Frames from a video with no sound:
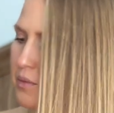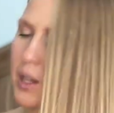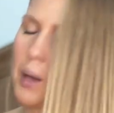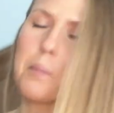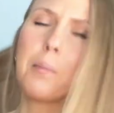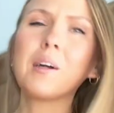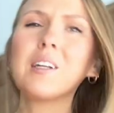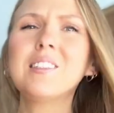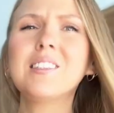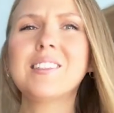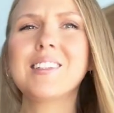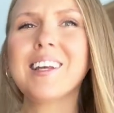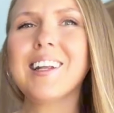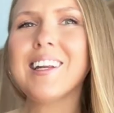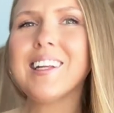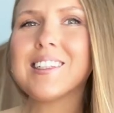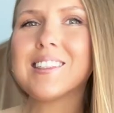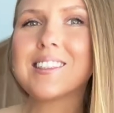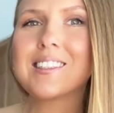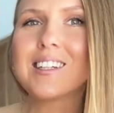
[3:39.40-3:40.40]
But
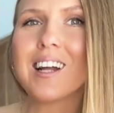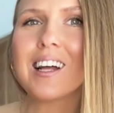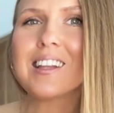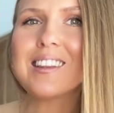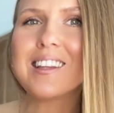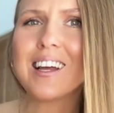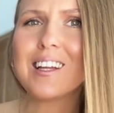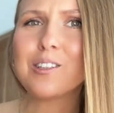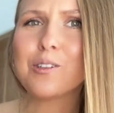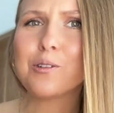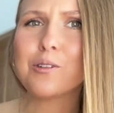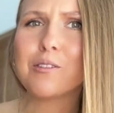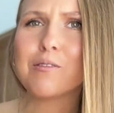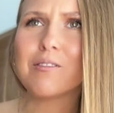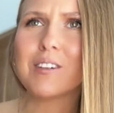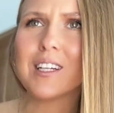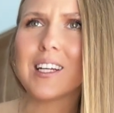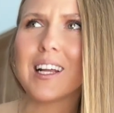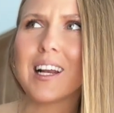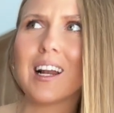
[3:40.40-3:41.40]
still it's not that good
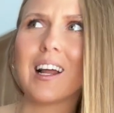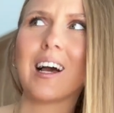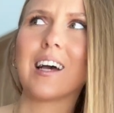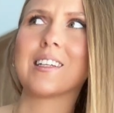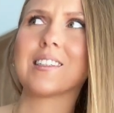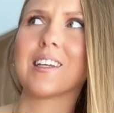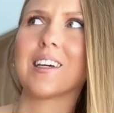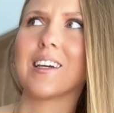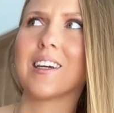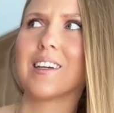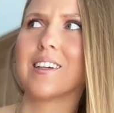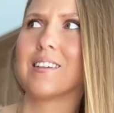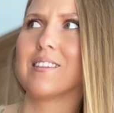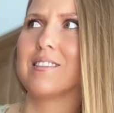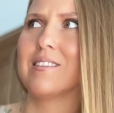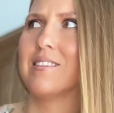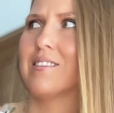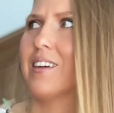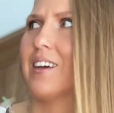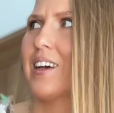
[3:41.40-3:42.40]
vanilla
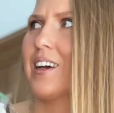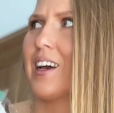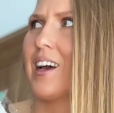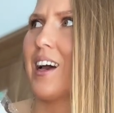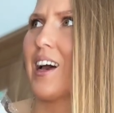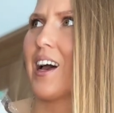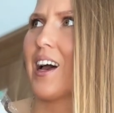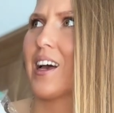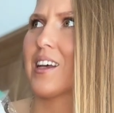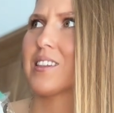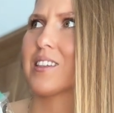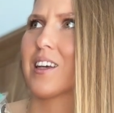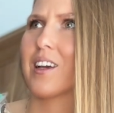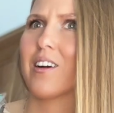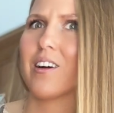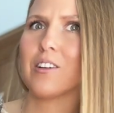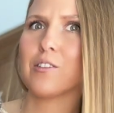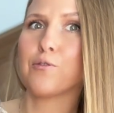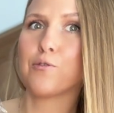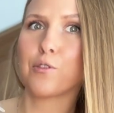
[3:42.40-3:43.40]
as I
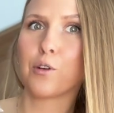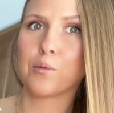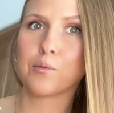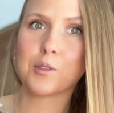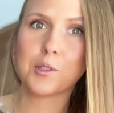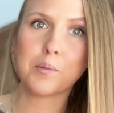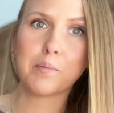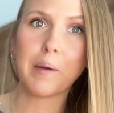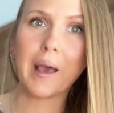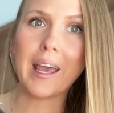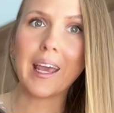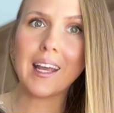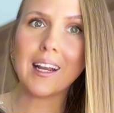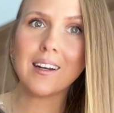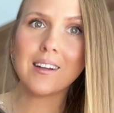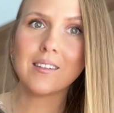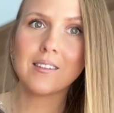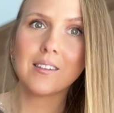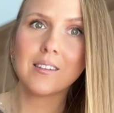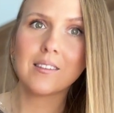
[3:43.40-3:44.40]
got from
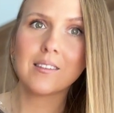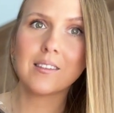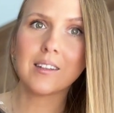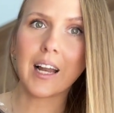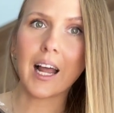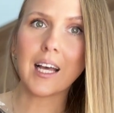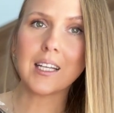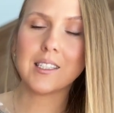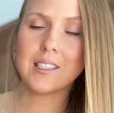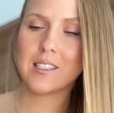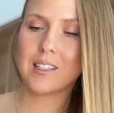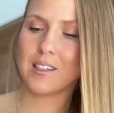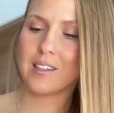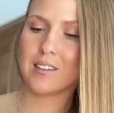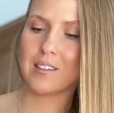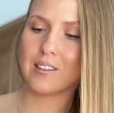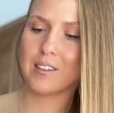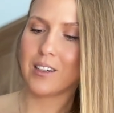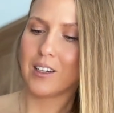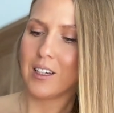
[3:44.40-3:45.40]
Spain last
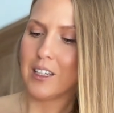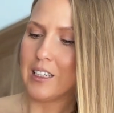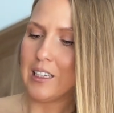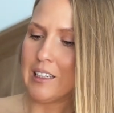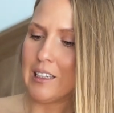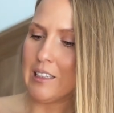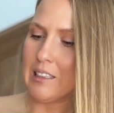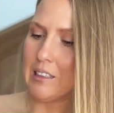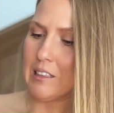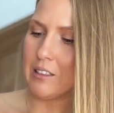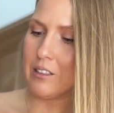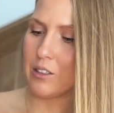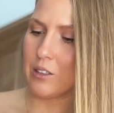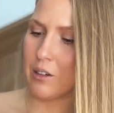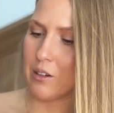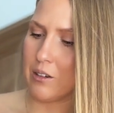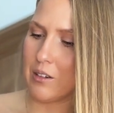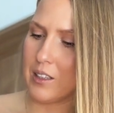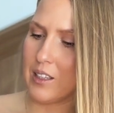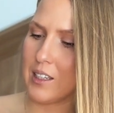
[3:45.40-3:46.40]
year.
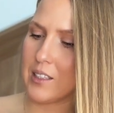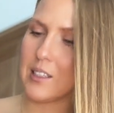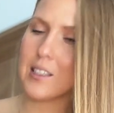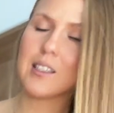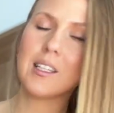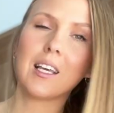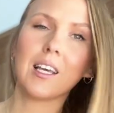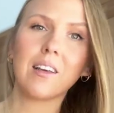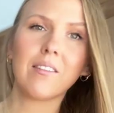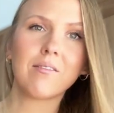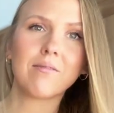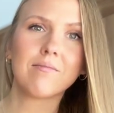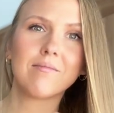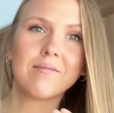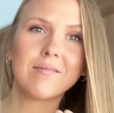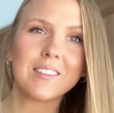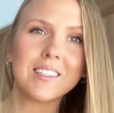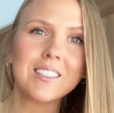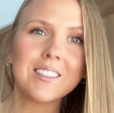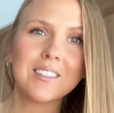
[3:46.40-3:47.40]
So it doesn't
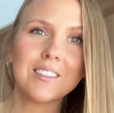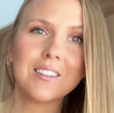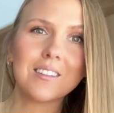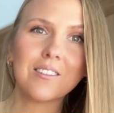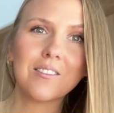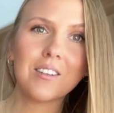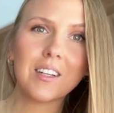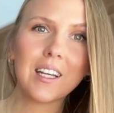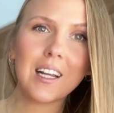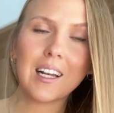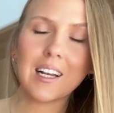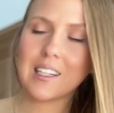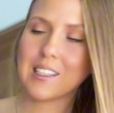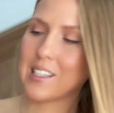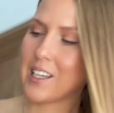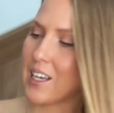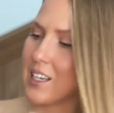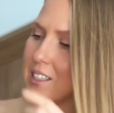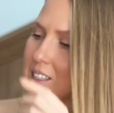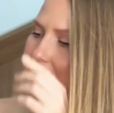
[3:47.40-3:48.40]
give this good vanilla
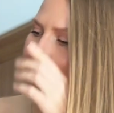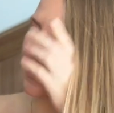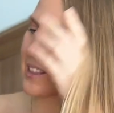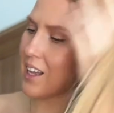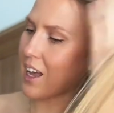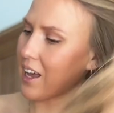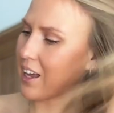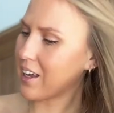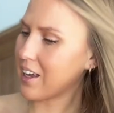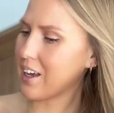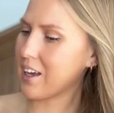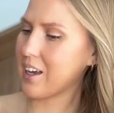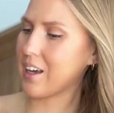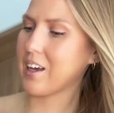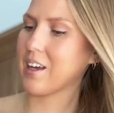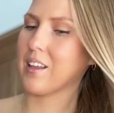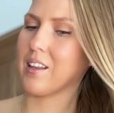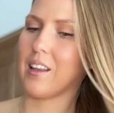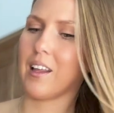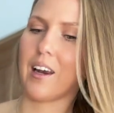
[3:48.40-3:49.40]
taste
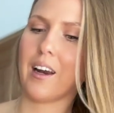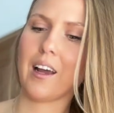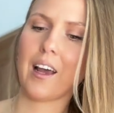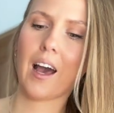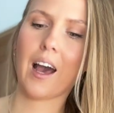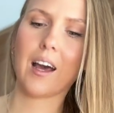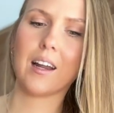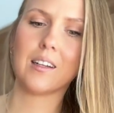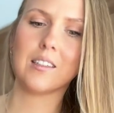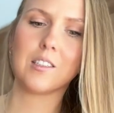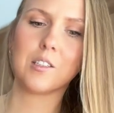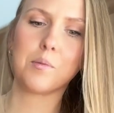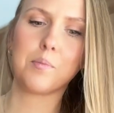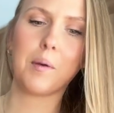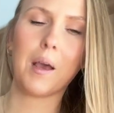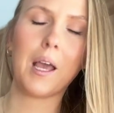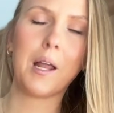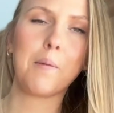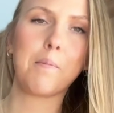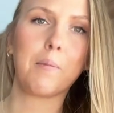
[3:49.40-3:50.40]
that I had in
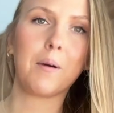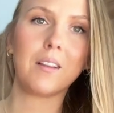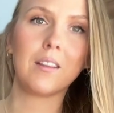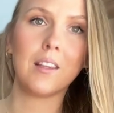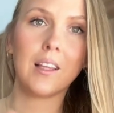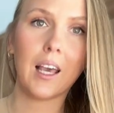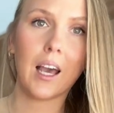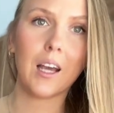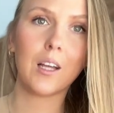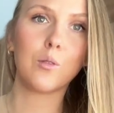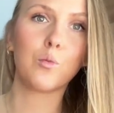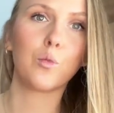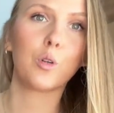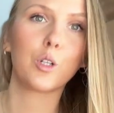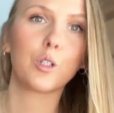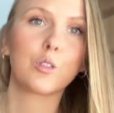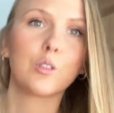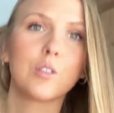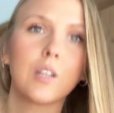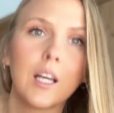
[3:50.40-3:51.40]
Spain, but yeah, it
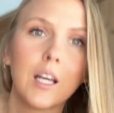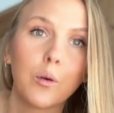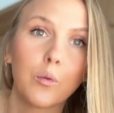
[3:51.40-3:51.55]
works.